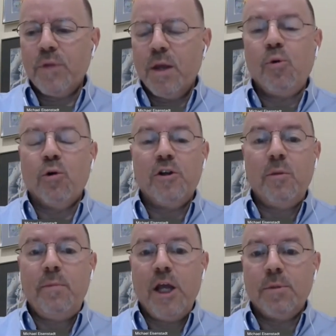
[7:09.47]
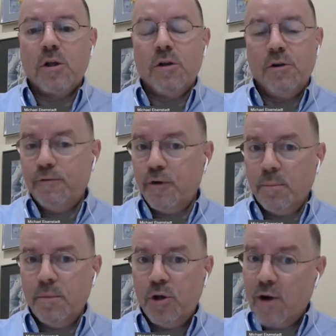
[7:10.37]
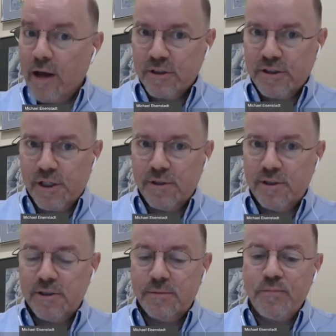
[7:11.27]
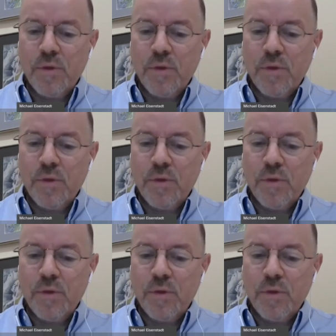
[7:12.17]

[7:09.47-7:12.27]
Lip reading: important to be able to learn from your adversaries.